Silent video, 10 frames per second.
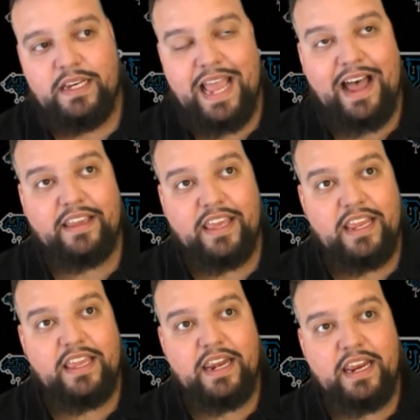yeah,
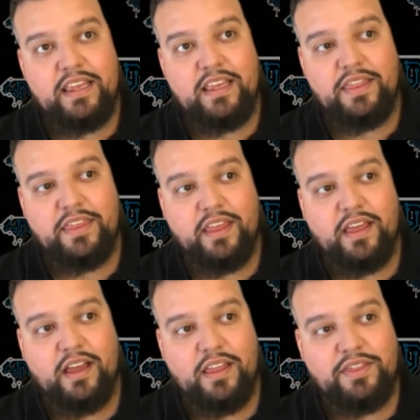getting
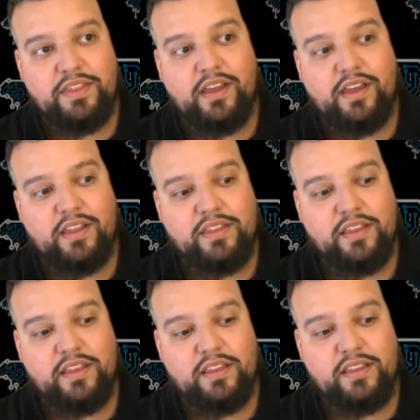
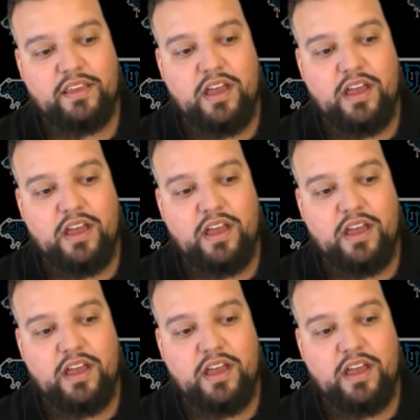the